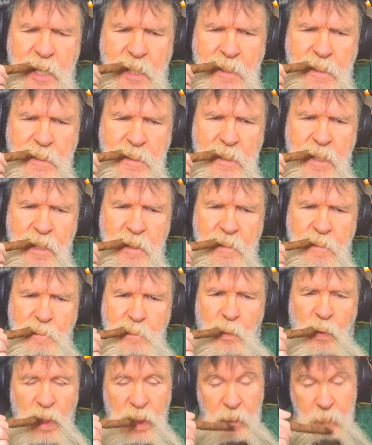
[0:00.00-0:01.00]
and then you
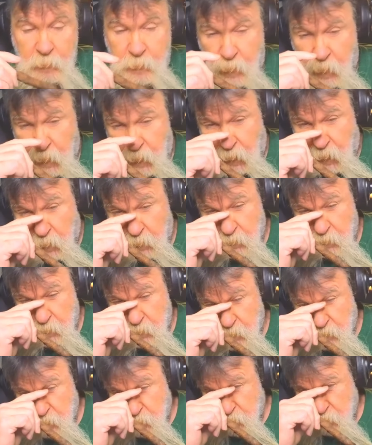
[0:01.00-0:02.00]
find out that your job's on the
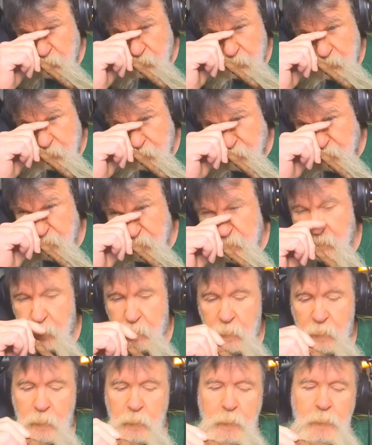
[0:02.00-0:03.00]
line. Either you do it
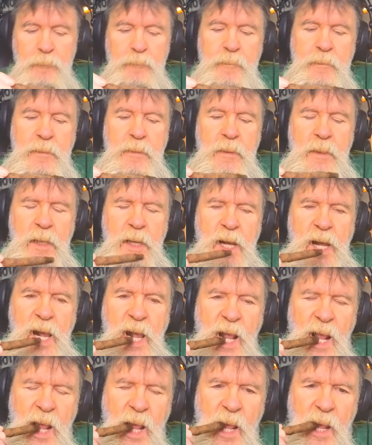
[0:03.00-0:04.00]
or you
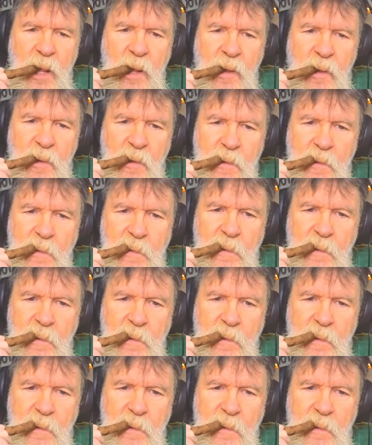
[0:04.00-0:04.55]
get fired.